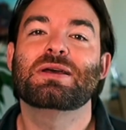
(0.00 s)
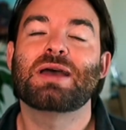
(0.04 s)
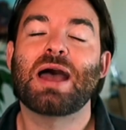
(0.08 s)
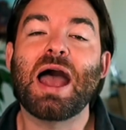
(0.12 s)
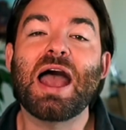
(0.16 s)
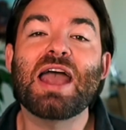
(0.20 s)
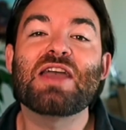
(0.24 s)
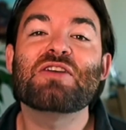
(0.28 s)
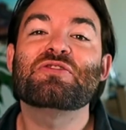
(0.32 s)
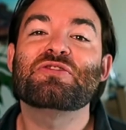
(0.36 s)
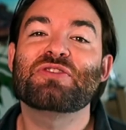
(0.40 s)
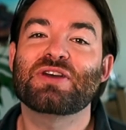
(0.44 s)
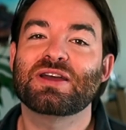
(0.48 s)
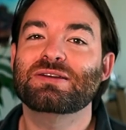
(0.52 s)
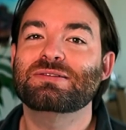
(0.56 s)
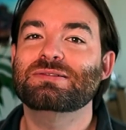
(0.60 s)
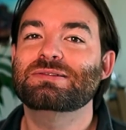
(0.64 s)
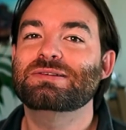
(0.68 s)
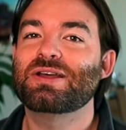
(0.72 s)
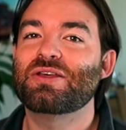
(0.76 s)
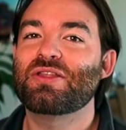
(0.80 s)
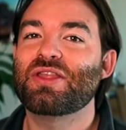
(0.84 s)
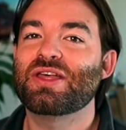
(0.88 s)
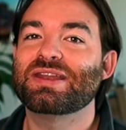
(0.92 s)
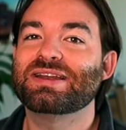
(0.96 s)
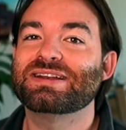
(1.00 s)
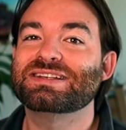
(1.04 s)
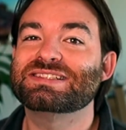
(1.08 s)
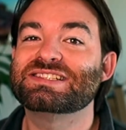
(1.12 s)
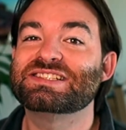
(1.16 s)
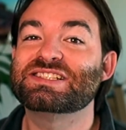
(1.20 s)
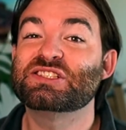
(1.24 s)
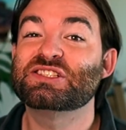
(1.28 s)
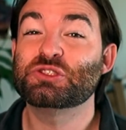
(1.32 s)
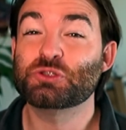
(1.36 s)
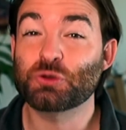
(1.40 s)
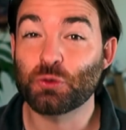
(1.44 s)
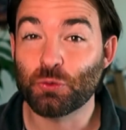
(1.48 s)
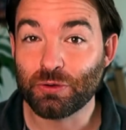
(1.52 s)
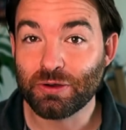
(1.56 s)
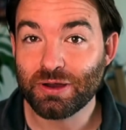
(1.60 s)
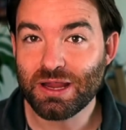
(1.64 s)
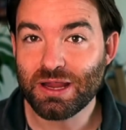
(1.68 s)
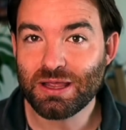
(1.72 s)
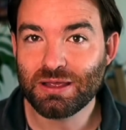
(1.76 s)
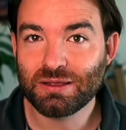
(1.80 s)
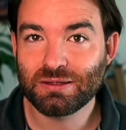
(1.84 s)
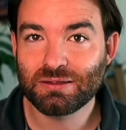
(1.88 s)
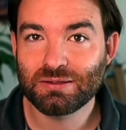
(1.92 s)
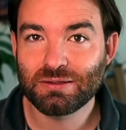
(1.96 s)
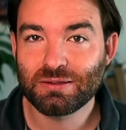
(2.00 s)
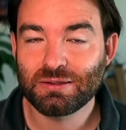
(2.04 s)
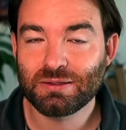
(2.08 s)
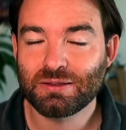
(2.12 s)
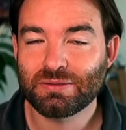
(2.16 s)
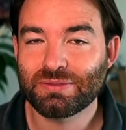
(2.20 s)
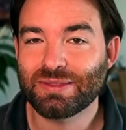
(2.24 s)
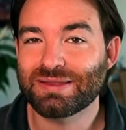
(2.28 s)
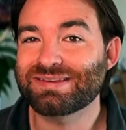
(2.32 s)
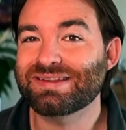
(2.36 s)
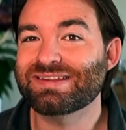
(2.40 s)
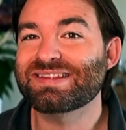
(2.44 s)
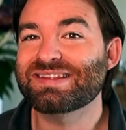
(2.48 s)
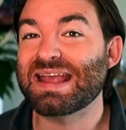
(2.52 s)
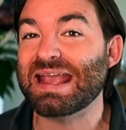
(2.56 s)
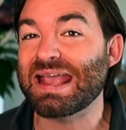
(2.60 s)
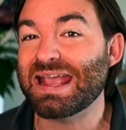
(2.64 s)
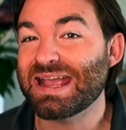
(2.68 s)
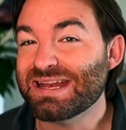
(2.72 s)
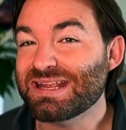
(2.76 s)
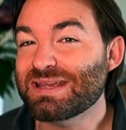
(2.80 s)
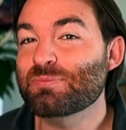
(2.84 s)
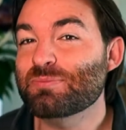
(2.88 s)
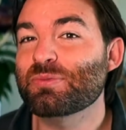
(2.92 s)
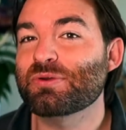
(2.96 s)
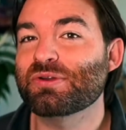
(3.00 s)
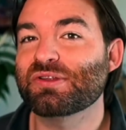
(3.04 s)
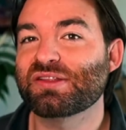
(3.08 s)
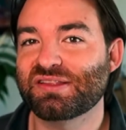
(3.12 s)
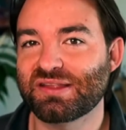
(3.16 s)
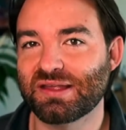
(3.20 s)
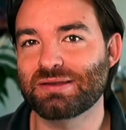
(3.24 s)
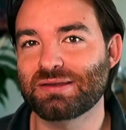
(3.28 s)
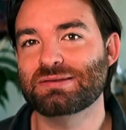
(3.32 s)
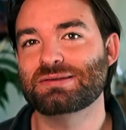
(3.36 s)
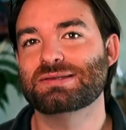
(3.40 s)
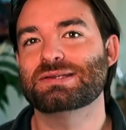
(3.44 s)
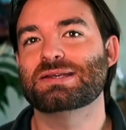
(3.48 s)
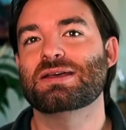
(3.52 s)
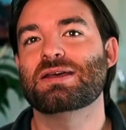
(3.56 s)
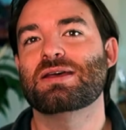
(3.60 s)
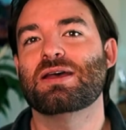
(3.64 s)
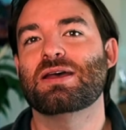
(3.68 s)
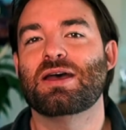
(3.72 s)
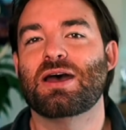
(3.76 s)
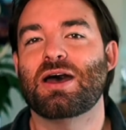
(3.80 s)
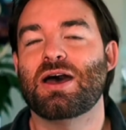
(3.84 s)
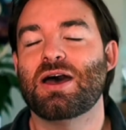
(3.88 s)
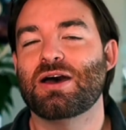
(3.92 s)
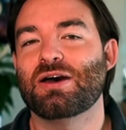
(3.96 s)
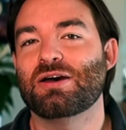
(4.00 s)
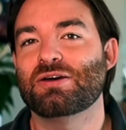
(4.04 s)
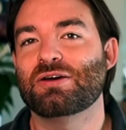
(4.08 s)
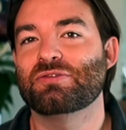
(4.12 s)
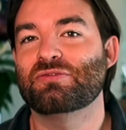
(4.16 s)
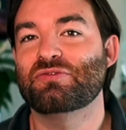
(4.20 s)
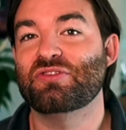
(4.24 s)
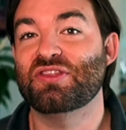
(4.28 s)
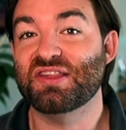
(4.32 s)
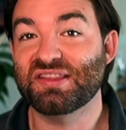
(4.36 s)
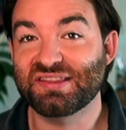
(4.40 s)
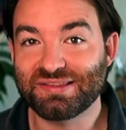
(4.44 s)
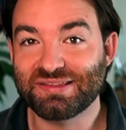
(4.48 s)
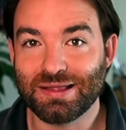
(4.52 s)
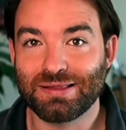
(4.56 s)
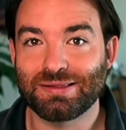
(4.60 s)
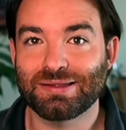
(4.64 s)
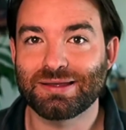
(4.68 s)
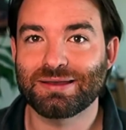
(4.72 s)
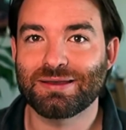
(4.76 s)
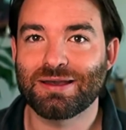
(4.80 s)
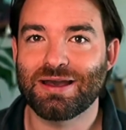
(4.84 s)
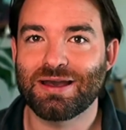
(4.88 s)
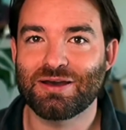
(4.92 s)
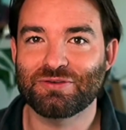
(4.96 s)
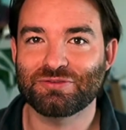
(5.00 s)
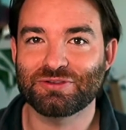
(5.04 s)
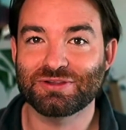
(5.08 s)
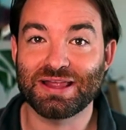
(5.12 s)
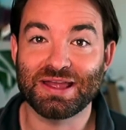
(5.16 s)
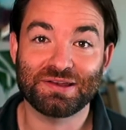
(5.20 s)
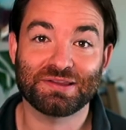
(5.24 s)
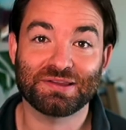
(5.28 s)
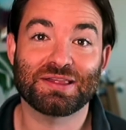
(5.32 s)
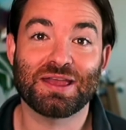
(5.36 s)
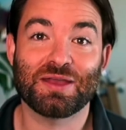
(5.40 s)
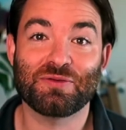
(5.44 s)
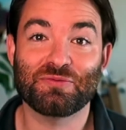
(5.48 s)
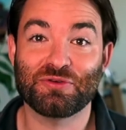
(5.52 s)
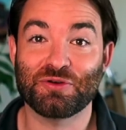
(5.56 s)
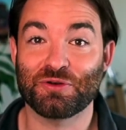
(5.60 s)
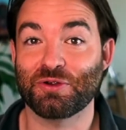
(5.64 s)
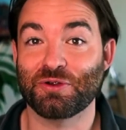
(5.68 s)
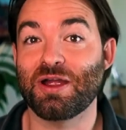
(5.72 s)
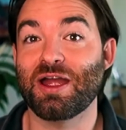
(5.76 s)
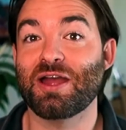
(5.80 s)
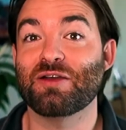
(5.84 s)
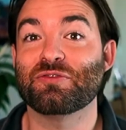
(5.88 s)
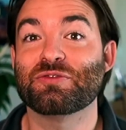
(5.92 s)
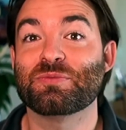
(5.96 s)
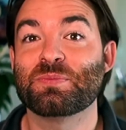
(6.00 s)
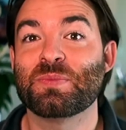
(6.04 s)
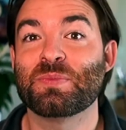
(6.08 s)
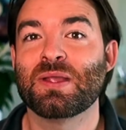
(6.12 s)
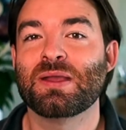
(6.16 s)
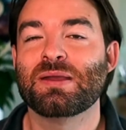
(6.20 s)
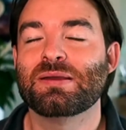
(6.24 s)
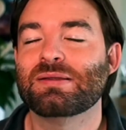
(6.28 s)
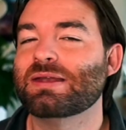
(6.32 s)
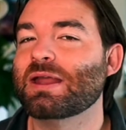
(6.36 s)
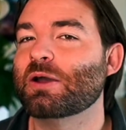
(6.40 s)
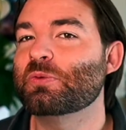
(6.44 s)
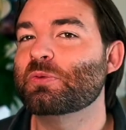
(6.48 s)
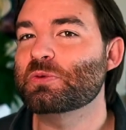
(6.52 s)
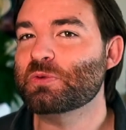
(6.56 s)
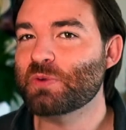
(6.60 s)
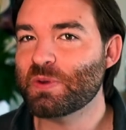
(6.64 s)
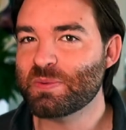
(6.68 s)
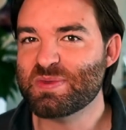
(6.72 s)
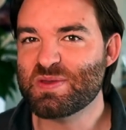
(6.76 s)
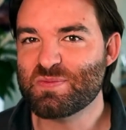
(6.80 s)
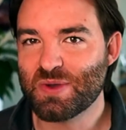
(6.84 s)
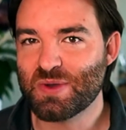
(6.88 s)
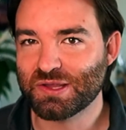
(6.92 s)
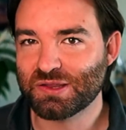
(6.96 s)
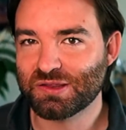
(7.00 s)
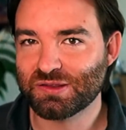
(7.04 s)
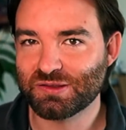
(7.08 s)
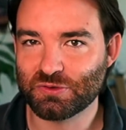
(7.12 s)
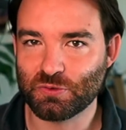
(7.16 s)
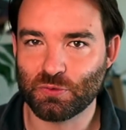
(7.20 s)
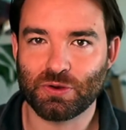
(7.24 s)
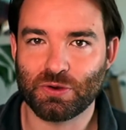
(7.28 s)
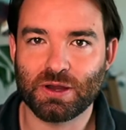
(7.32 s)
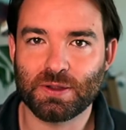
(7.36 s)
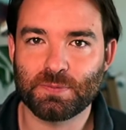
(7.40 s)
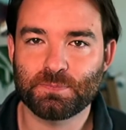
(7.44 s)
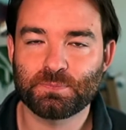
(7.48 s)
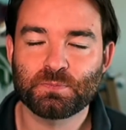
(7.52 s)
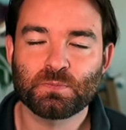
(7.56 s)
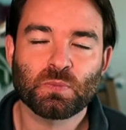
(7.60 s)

I have found that it's story that does 80% of the selling of a landscape photograph. Now, what do I mean by story?